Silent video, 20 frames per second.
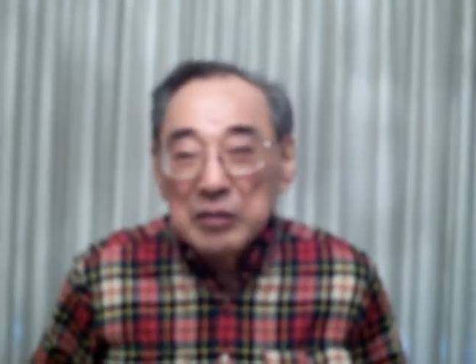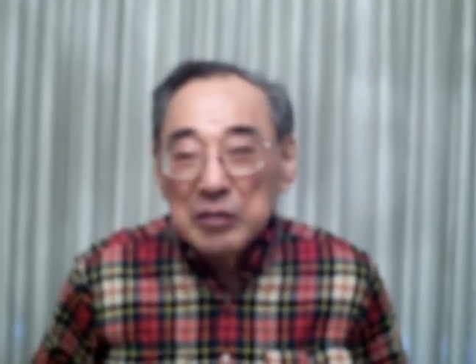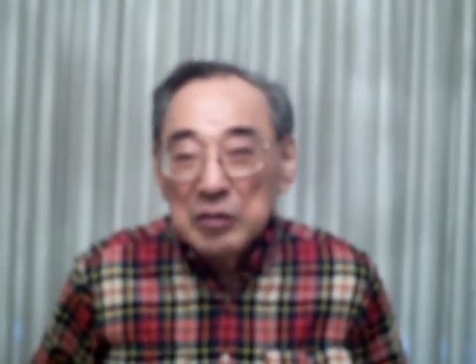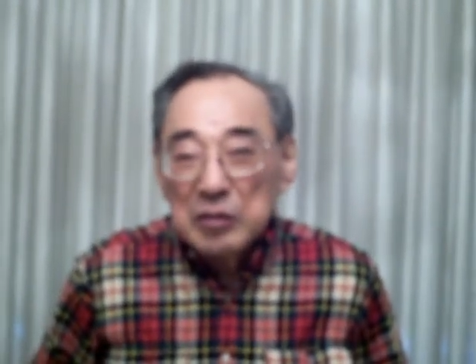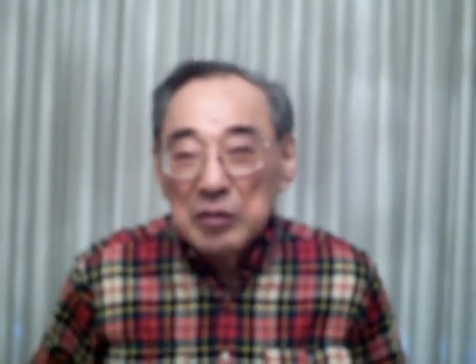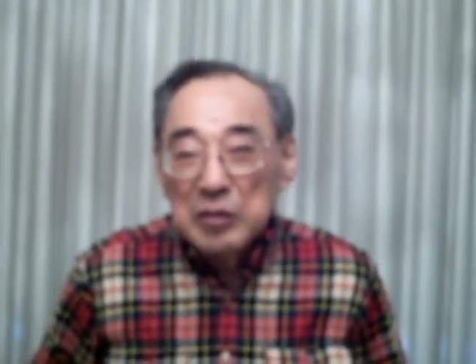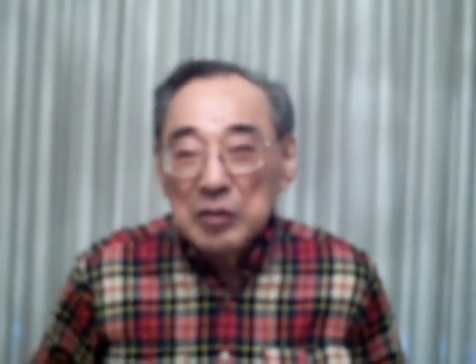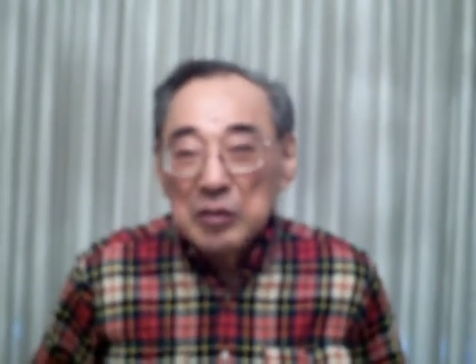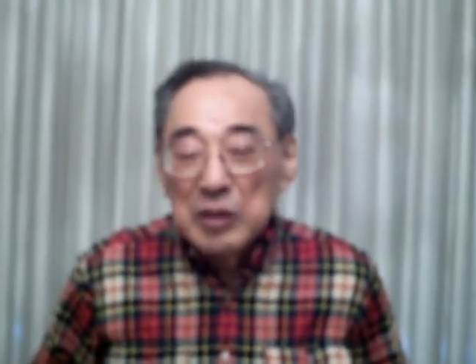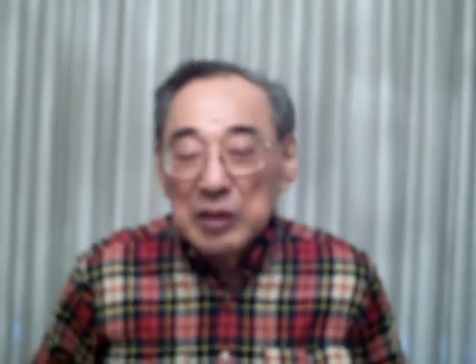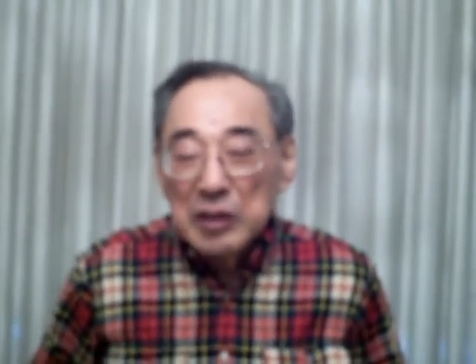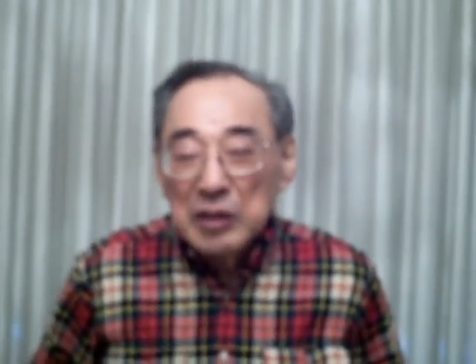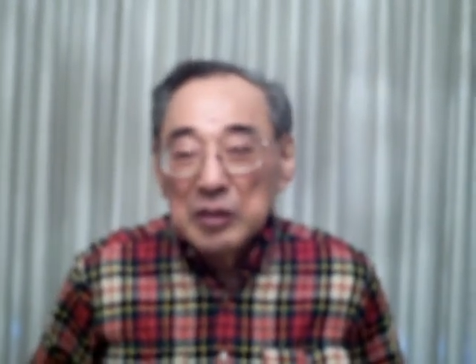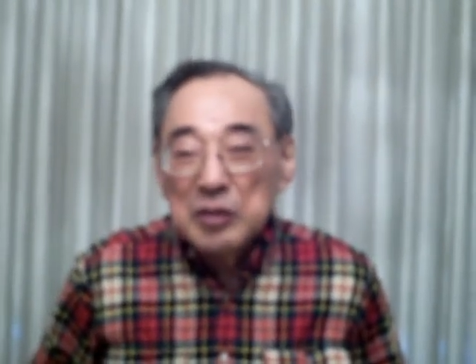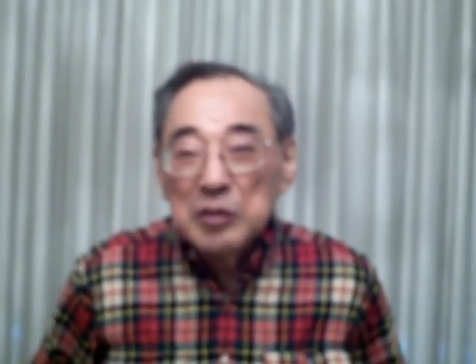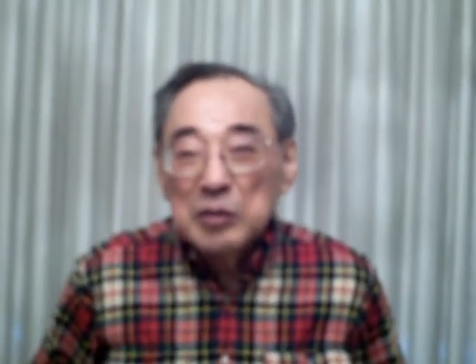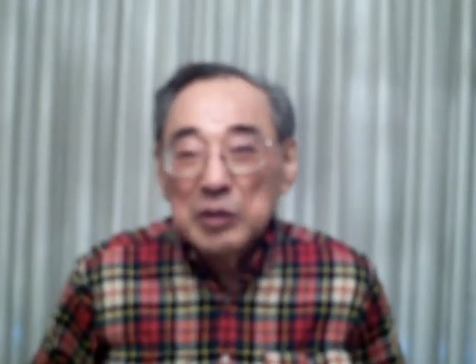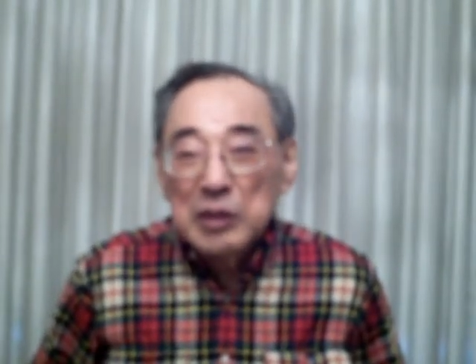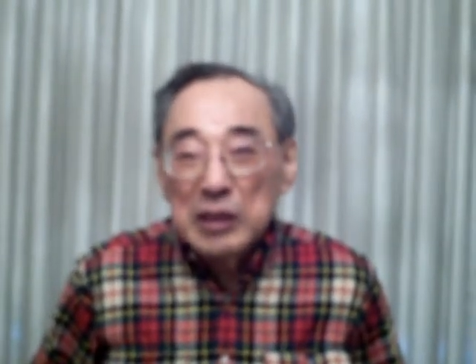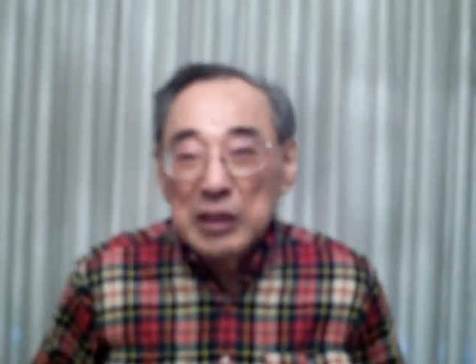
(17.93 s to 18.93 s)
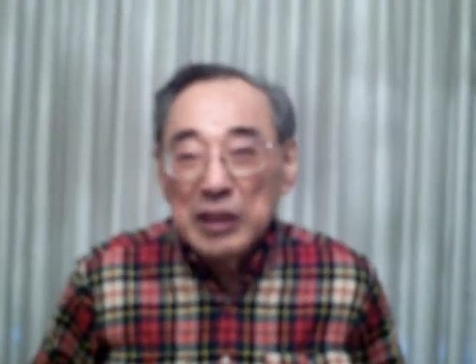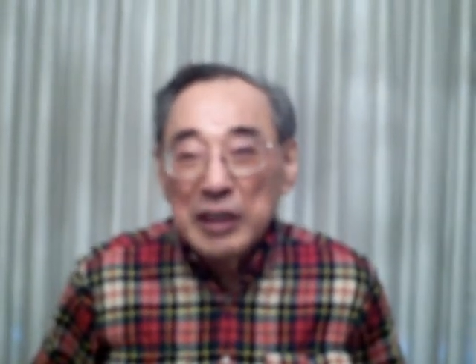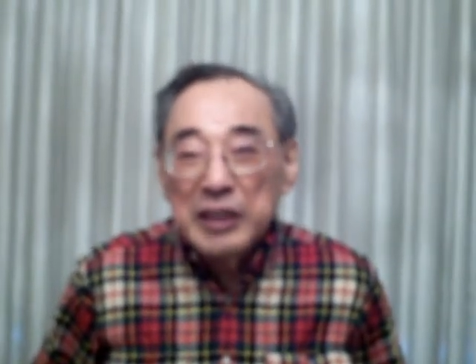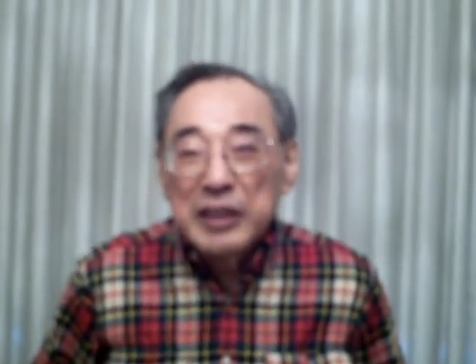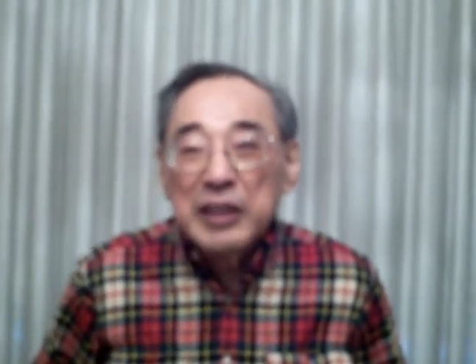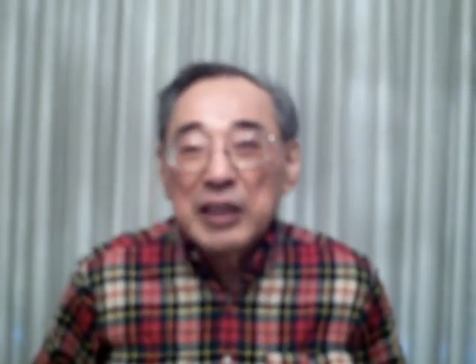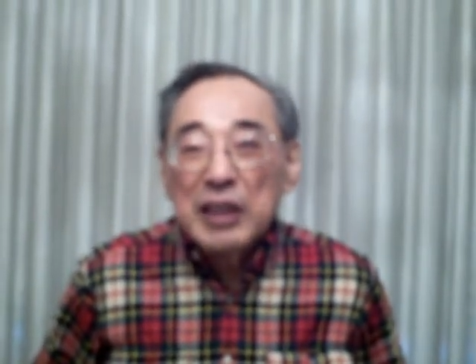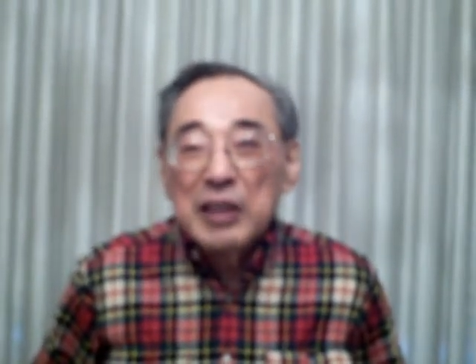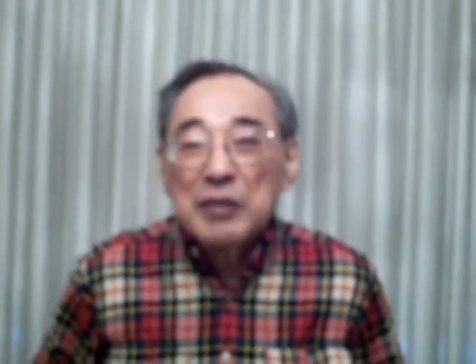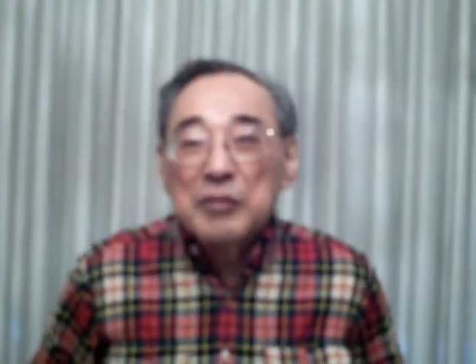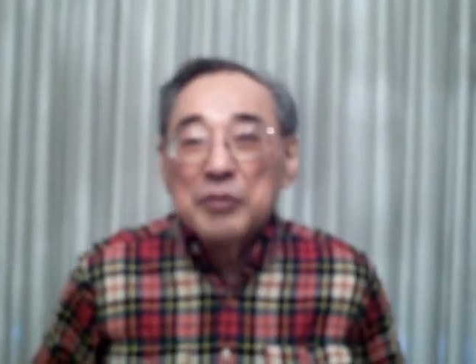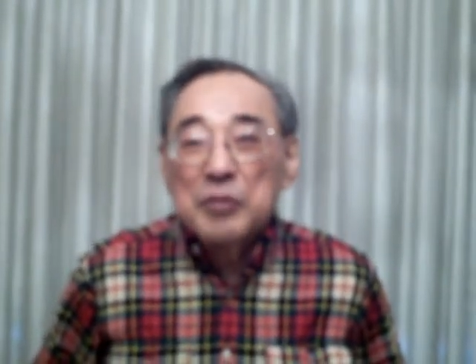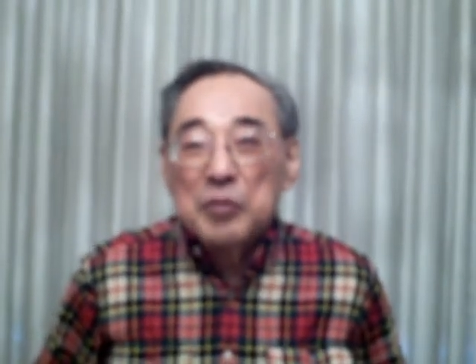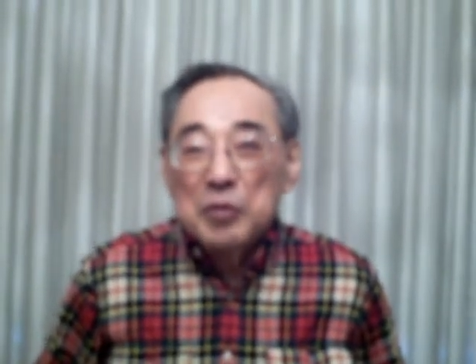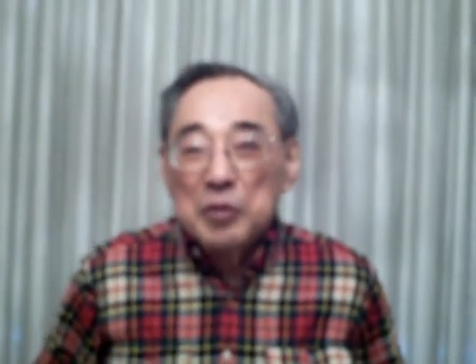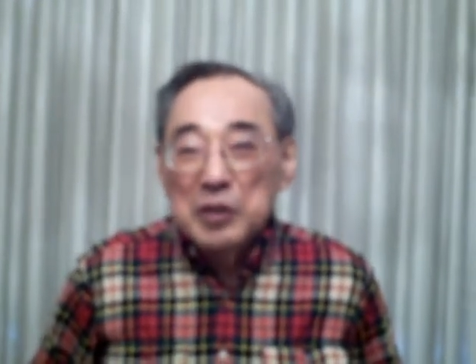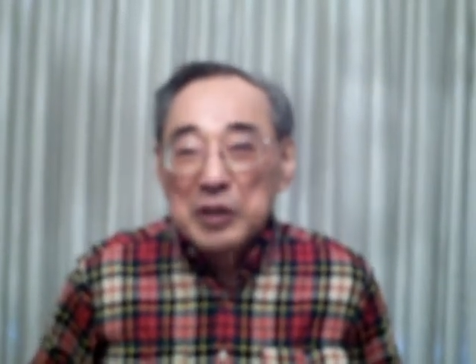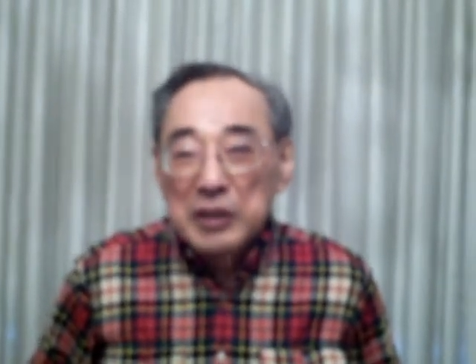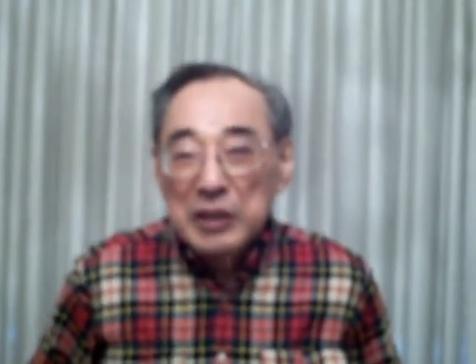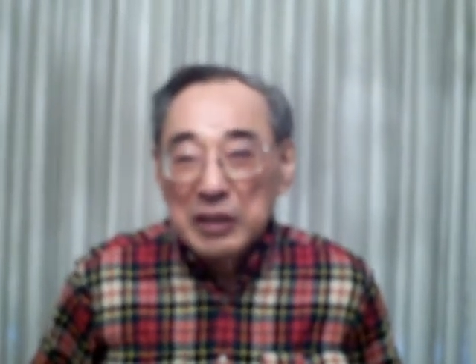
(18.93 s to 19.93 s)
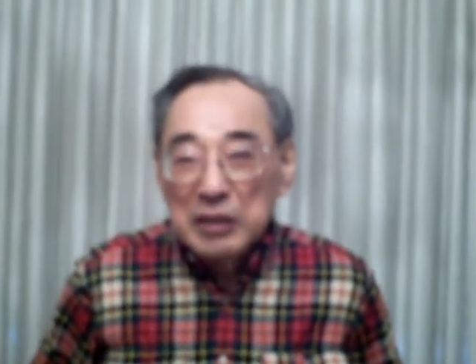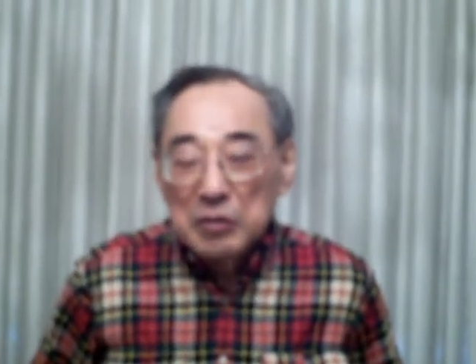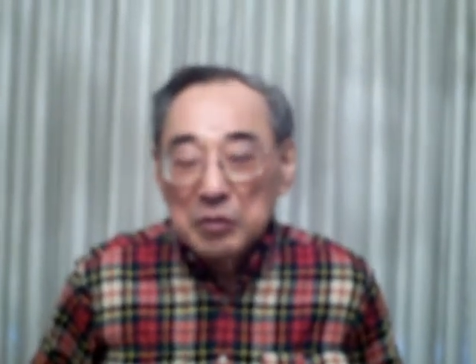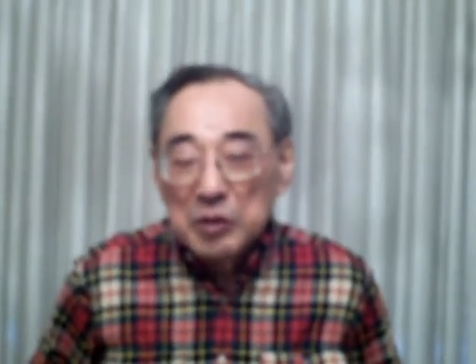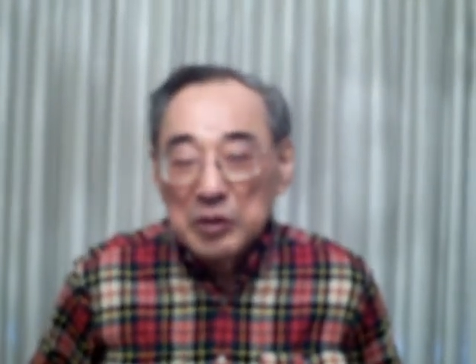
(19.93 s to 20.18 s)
to Tule Lake, California,